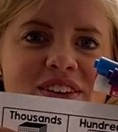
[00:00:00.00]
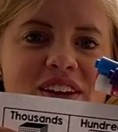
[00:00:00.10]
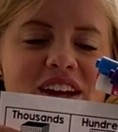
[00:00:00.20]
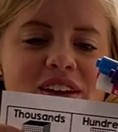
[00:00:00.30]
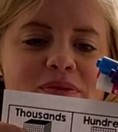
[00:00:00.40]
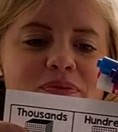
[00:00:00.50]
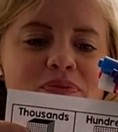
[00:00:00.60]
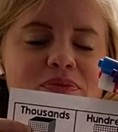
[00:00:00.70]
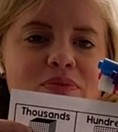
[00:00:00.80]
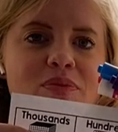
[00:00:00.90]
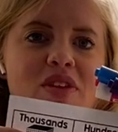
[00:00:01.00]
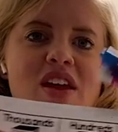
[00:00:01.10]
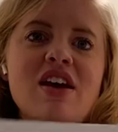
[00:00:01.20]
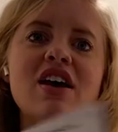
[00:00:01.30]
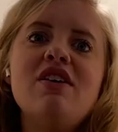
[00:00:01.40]
Okay.
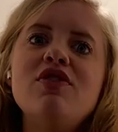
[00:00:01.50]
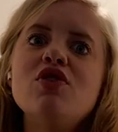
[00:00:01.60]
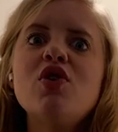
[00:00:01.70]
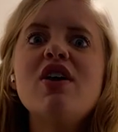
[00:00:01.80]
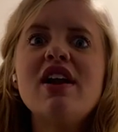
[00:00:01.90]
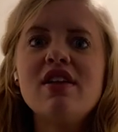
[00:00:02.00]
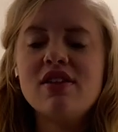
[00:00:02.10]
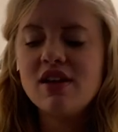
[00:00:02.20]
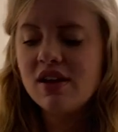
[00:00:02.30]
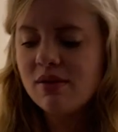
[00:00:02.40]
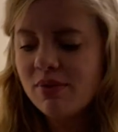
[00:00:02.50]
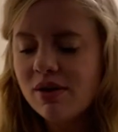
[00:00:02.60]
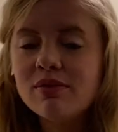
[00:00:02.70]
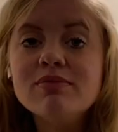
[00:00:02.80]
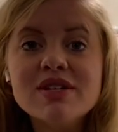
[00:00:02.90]
If you know anything
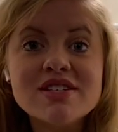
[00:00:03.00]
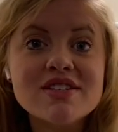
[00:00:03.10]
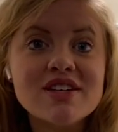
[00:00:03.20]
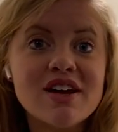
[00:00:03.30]
about Mrs.